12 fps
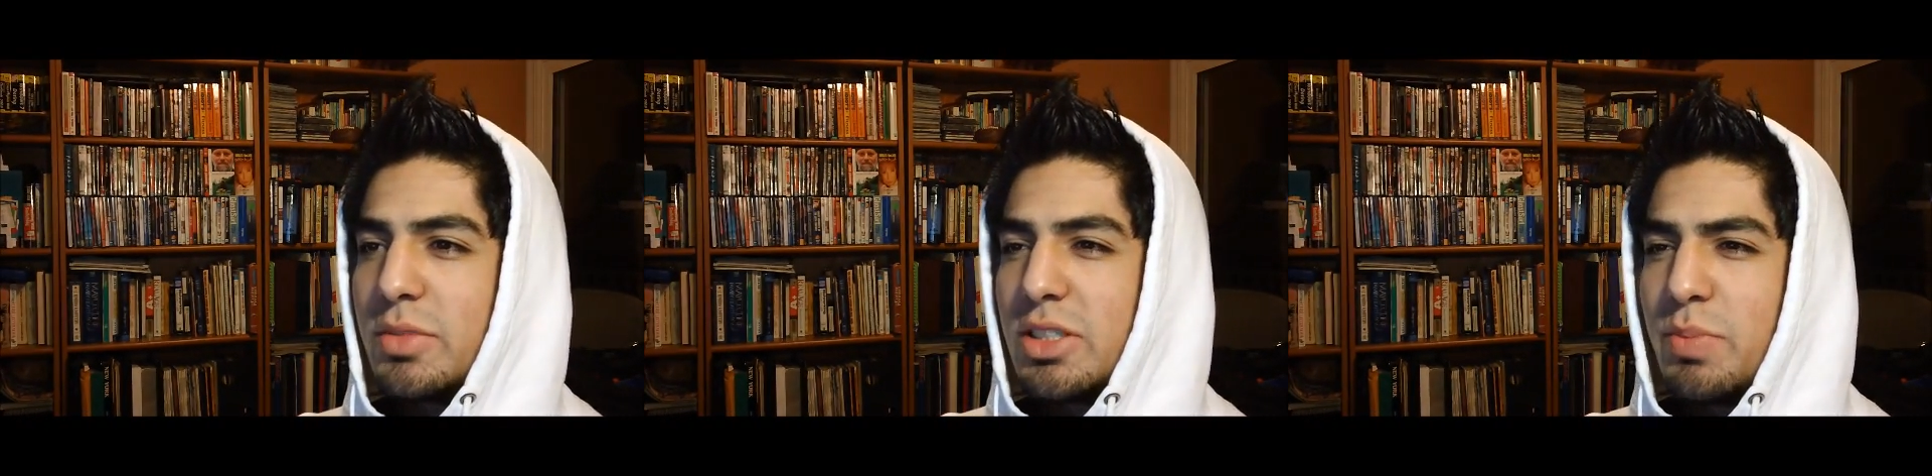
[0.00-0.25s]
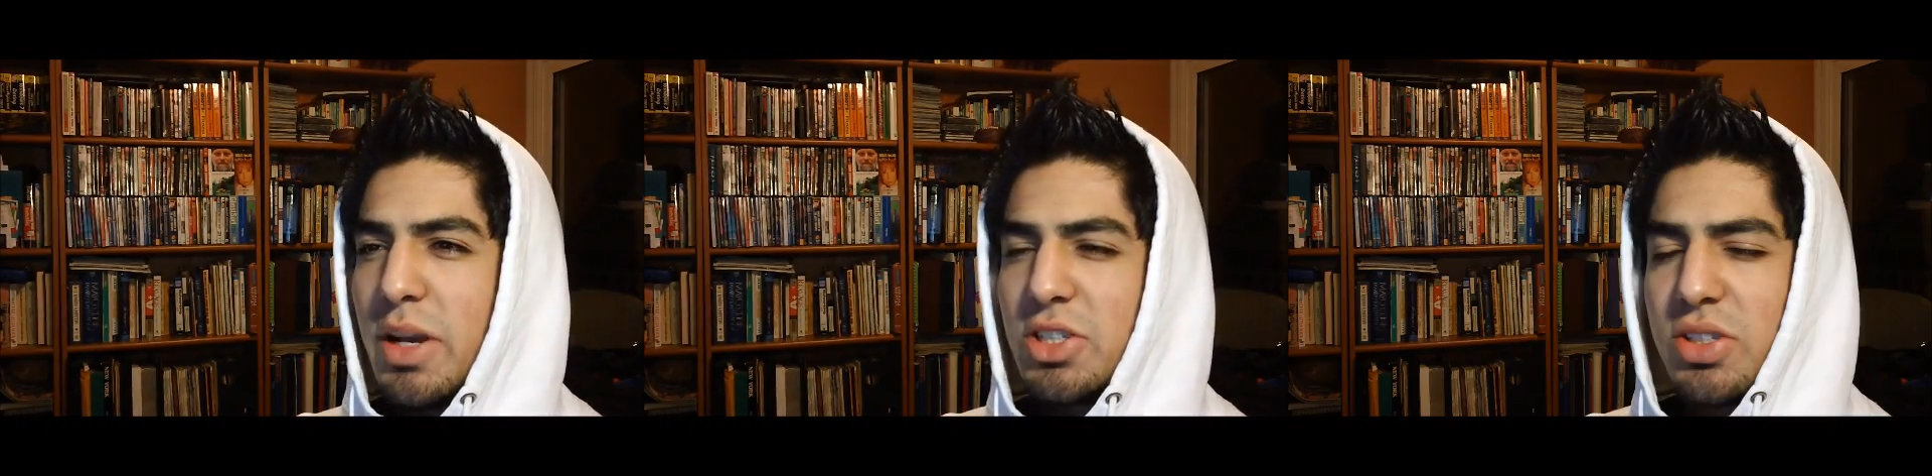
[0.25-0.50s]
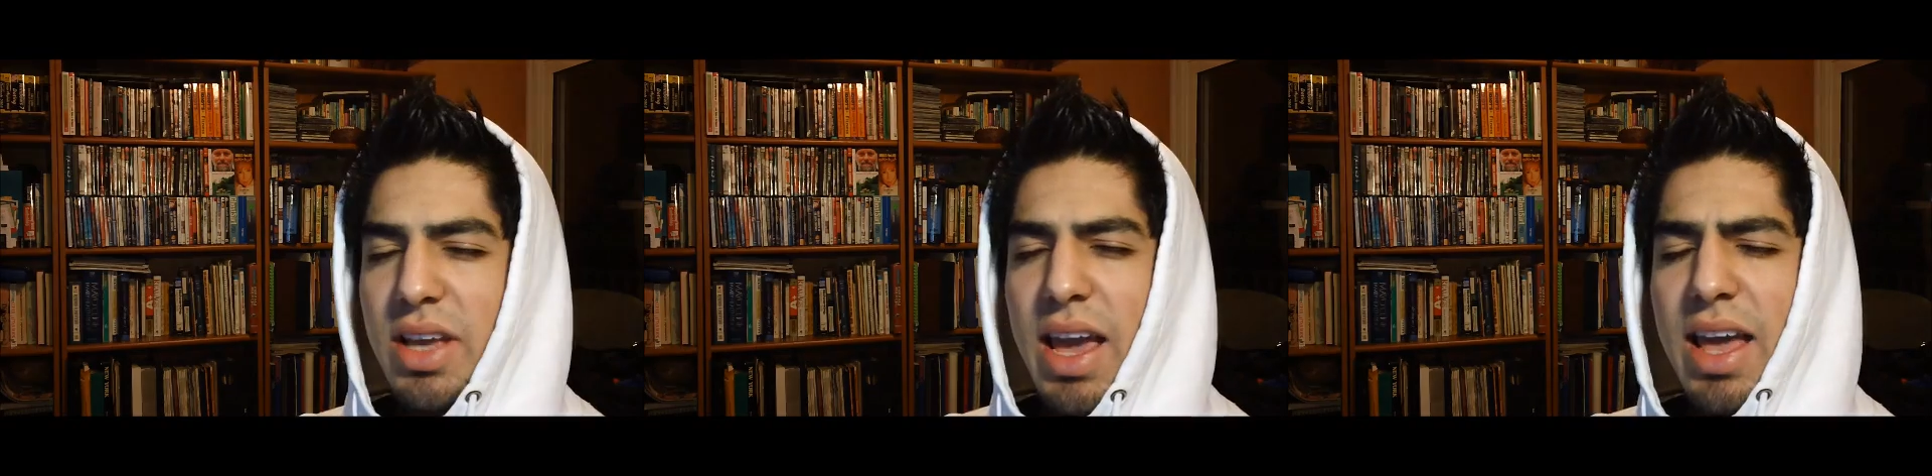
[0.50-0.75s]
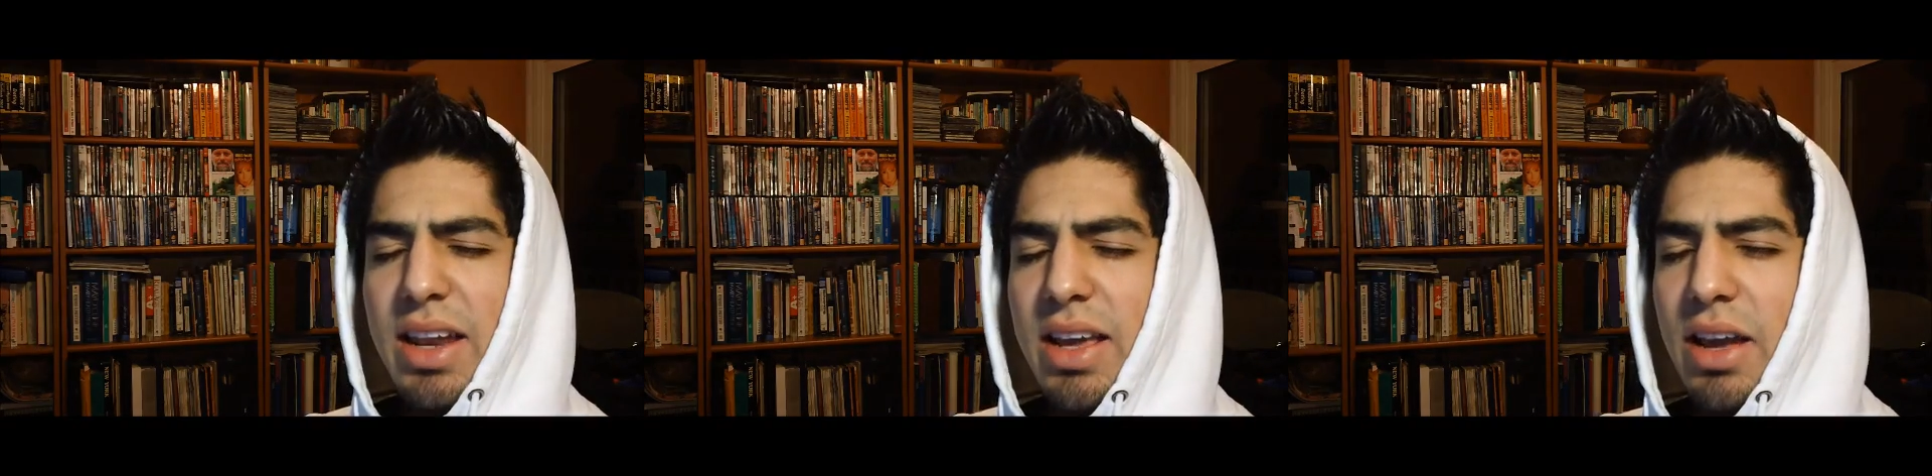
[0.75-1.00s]
Especially
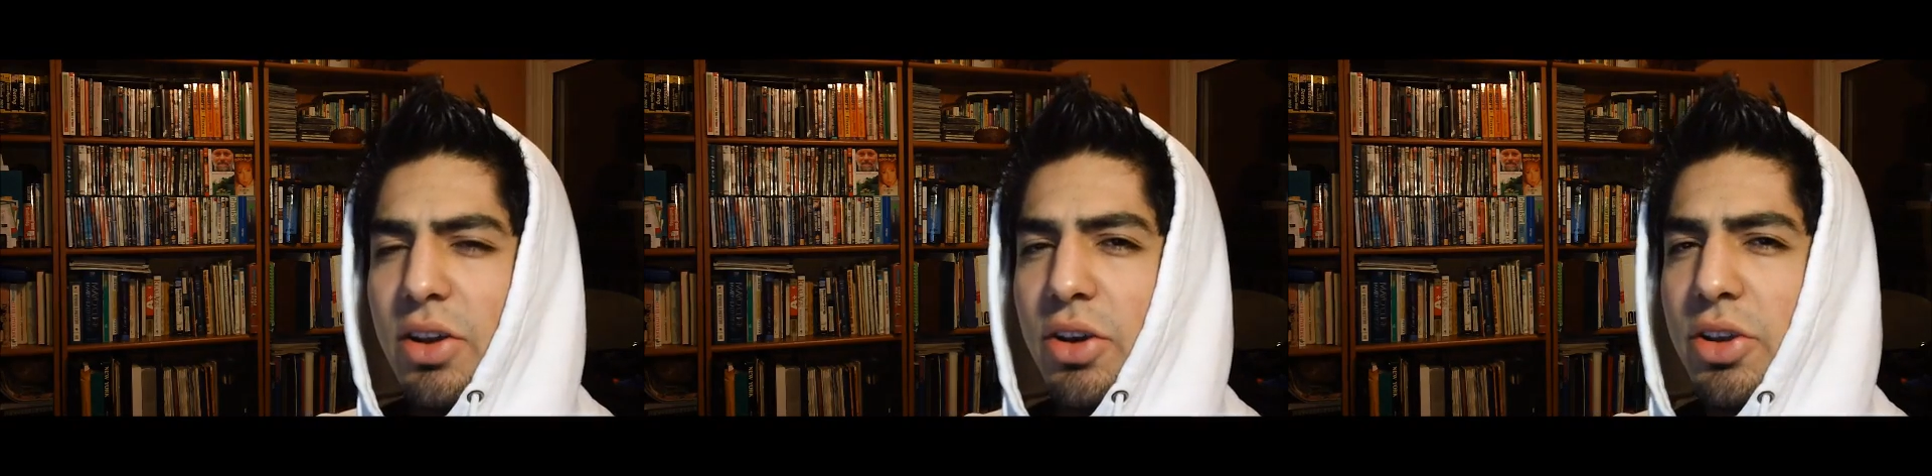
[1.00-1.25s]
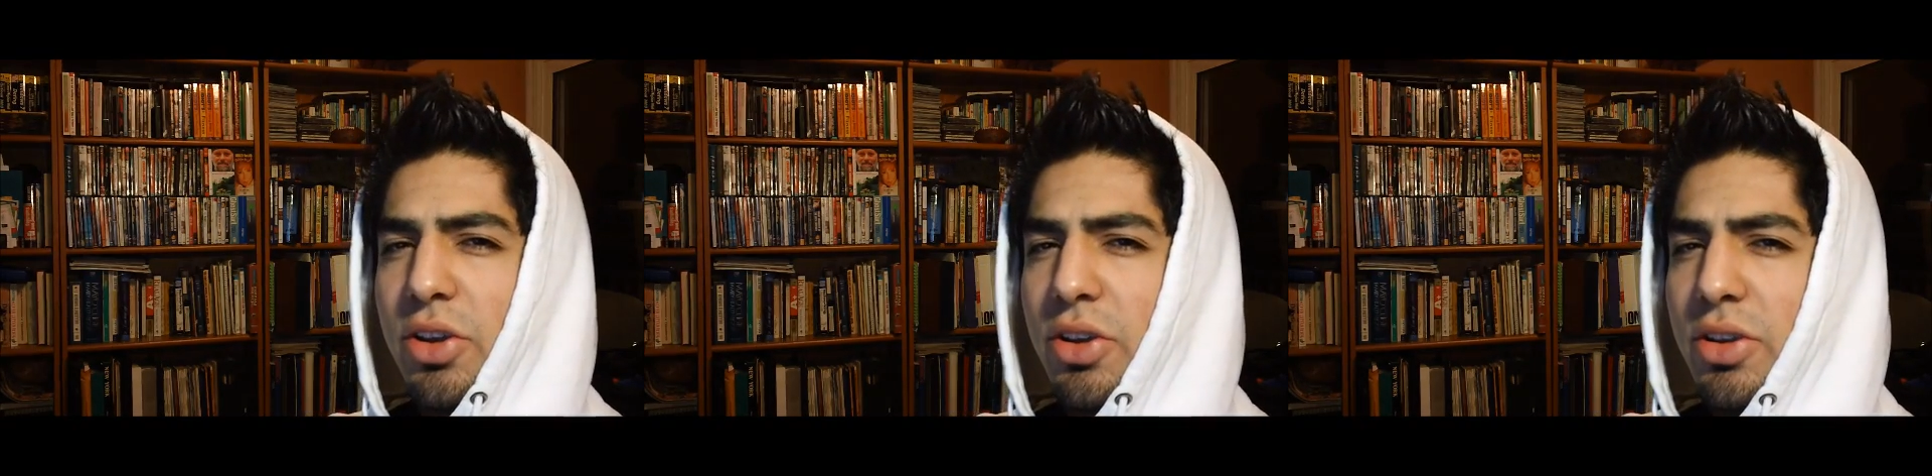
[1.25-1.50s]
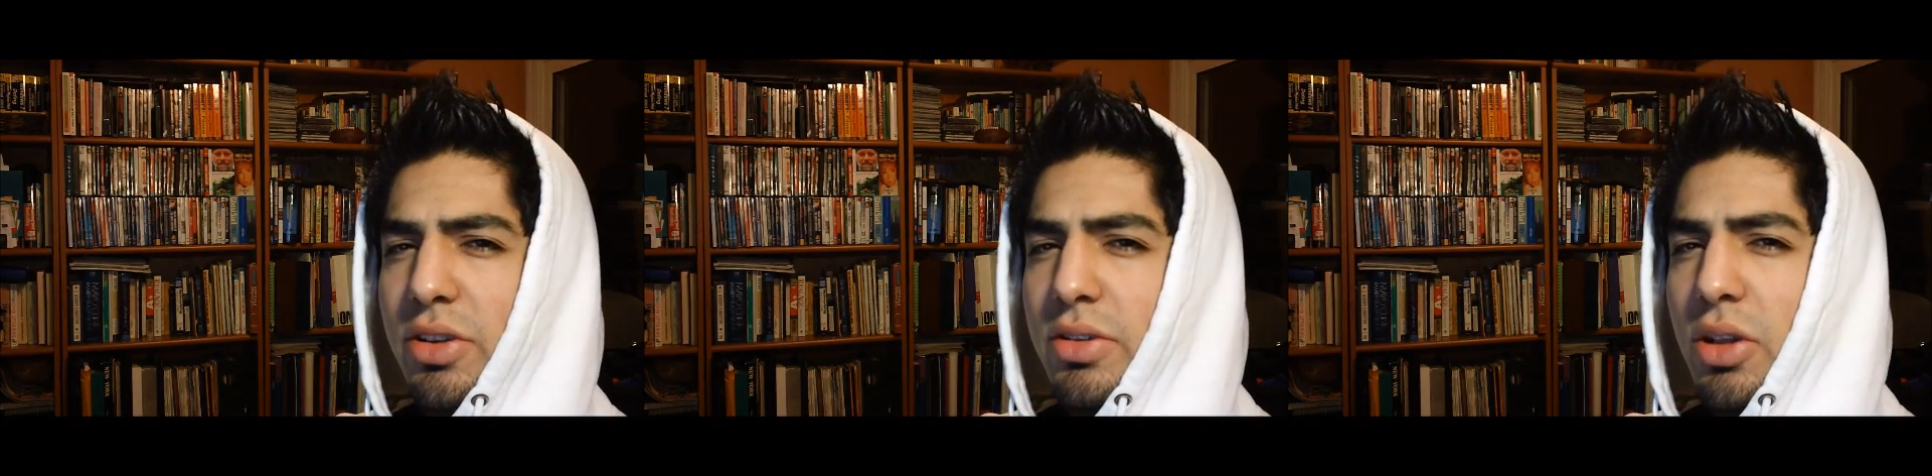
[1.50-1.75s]
Andy, I know you're